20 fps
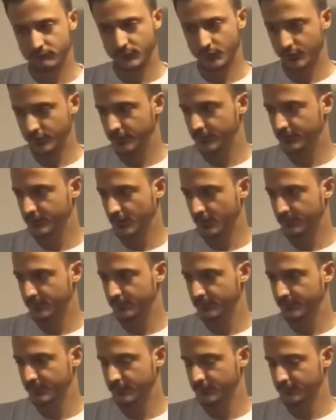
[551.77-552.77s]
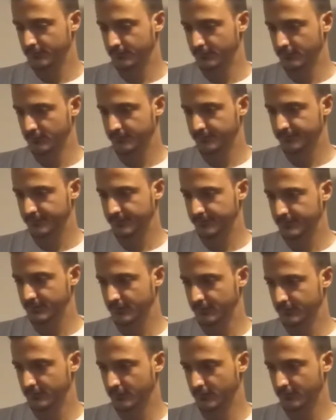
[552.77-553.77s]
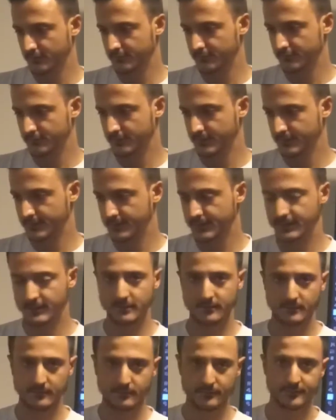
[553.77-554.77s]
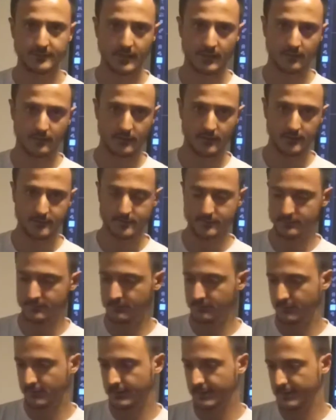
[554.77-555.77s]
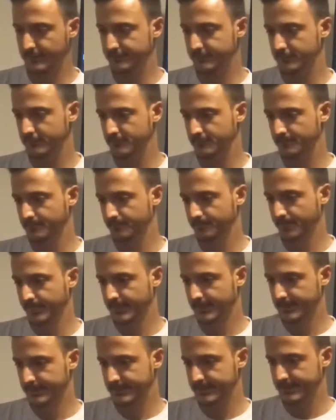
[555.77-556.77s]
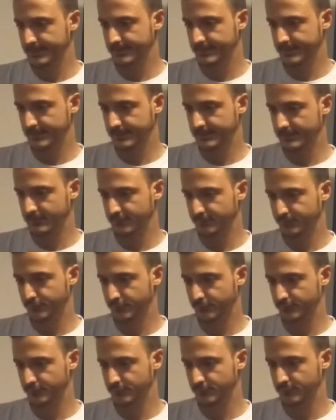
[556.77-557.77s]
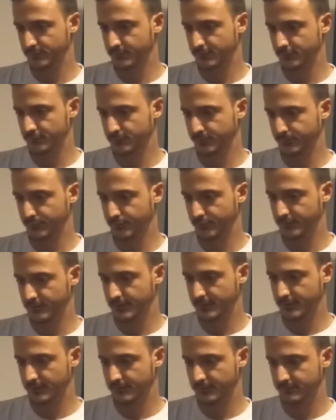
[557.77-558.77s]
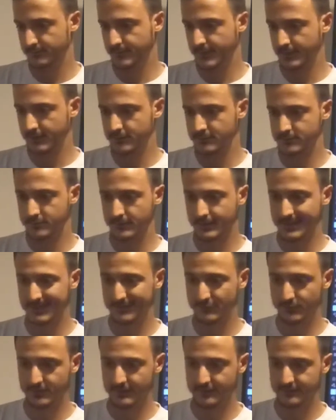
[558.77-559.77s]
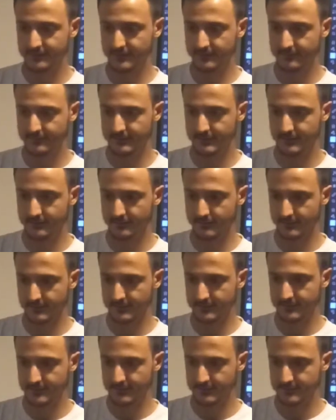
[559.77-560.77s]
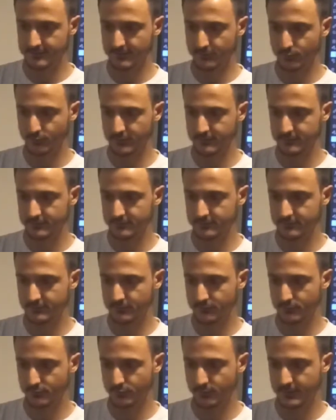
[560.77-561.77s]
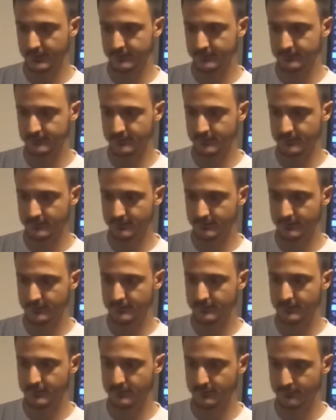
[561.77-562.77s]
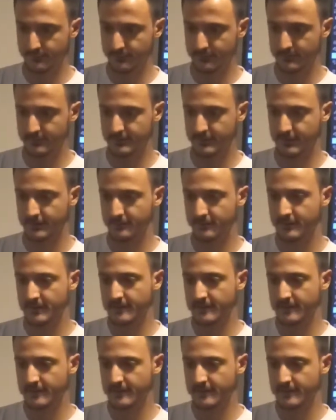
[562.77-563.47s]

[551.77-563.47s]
good number, because look, 50 is also a key psychological level. Then it has proven to be support here back in July 2017. Look, it touched it once, twice, third time, fourth time